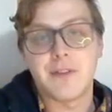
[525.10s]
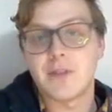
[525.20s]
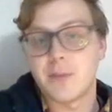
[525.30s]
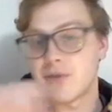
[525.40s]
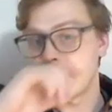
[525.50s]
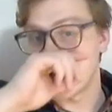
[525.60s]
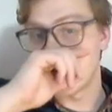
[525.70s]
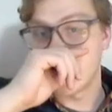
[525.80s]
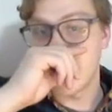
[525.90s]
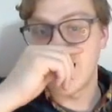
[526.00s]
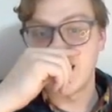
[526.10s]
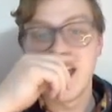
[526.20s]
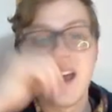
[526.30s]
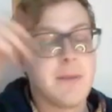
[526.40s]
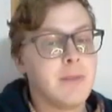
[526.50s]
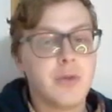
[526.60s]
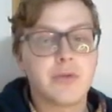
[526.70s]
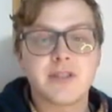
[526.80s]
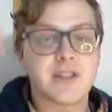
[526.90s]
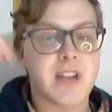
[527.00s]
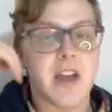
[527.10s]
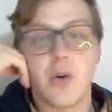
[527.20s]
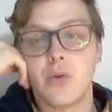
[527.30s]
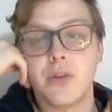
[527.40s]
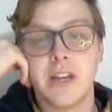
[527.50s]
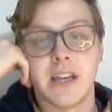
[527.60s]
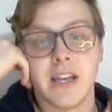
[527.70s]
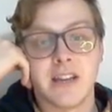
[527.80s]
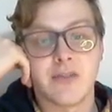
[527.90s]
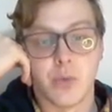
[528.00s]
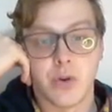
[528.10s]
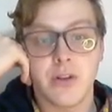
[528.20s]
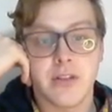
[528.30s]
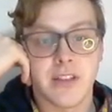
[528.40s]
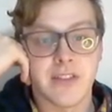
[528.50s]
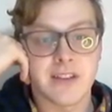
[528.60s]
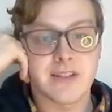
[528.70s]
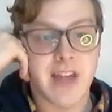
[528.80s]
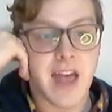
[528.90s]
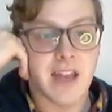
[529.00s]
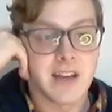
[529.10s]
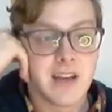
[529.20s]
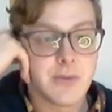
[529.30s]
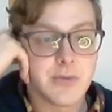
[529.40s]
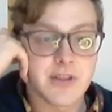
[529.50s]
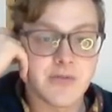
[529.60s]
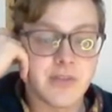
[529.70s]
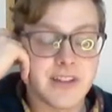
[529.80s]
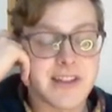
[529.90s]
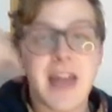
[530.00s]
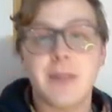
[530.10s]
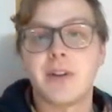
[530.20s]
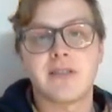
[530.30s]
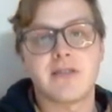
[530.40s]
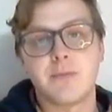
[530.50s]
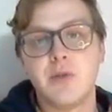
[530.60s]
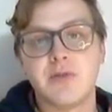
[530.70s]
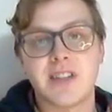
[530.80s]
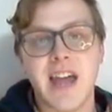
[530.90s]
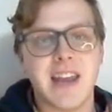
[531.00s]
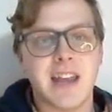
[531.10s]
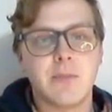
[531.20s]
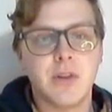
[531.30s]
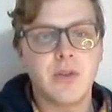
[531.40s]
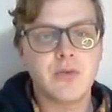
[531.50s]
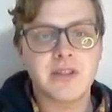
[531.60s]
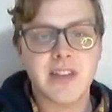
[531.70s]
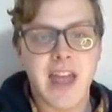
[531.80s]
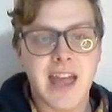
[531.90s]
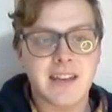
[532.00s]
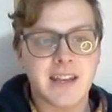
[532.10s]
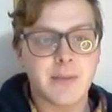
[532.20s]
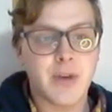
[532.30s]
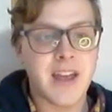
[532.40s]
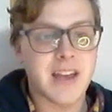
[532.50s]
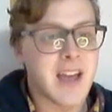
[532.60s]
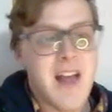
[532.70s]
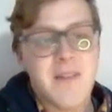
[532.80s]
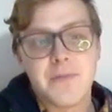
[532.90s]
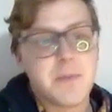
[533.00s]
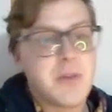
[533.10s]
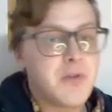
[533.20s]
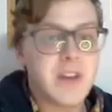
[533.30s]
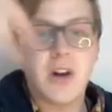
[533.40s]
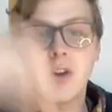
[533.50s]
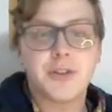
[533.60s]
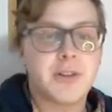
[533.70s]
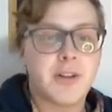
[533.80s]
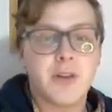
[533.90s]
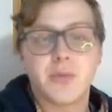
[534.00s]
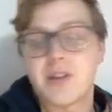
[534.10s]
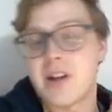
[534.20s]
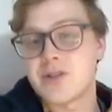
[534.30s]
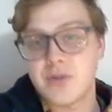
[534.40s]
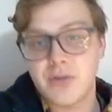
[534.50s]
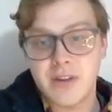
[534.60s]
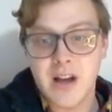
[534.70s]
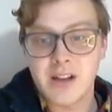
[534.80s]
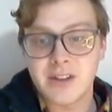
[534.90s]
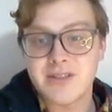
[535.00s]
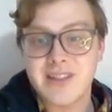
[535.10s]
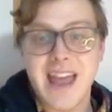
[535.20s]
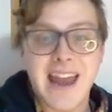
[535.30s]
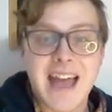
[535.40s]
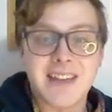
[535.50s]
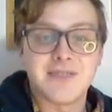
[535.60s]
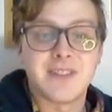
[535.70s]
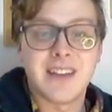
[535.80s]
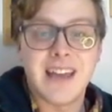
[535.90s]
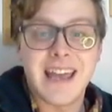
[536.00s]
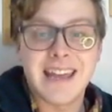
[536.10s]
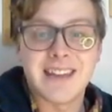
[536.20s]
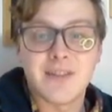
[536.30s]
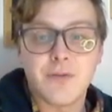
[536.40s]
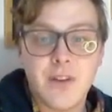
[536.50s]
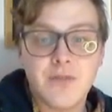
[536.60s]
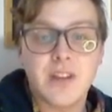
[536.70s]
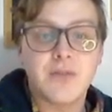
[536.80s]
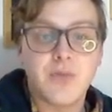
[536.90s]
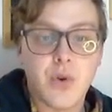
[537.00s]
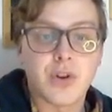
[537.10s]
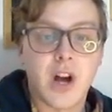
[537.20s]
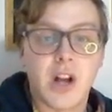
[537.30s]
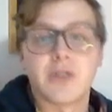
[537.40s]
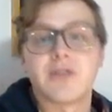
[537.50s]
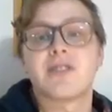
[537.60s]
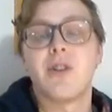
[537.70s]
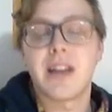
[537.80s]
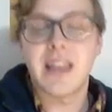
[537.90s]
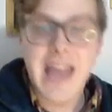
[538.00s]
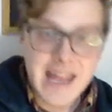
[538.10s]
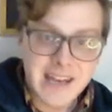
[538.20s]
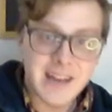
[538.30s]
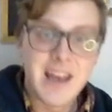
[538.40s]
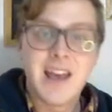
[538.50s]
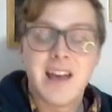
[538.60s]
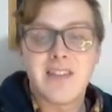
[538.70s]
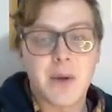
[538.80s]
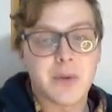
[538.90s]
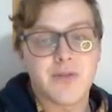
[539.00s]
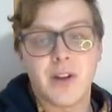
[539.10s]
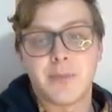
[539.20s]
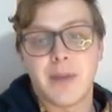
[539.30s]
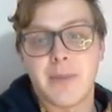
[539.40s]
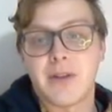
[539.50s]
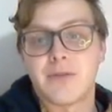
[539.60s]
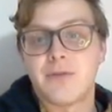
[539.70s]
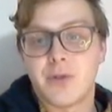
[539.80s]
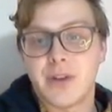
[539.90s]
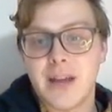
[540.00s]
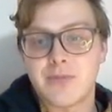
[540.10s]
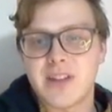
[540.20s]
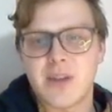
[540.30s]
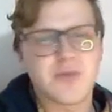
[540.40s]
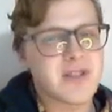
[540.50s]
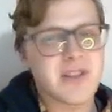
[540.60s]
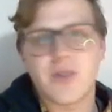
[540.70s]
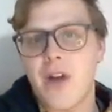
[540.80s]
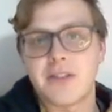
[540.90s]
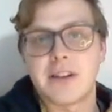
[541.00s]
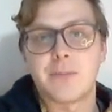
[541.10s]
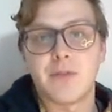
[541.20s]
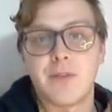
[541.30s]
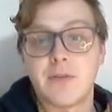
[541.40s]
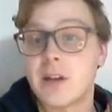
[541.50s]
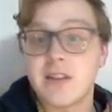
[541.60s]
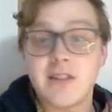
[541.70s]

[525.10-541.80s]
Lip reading: 50% again. Mew is just not holding its worth in this set, which is really sad because it's Mew's set and Mew just can't get a break. The Mew V alternate art was $103, and as of today, it is $54. So again, that one's fallen by about 48%. We're just gonna round it up to 50 because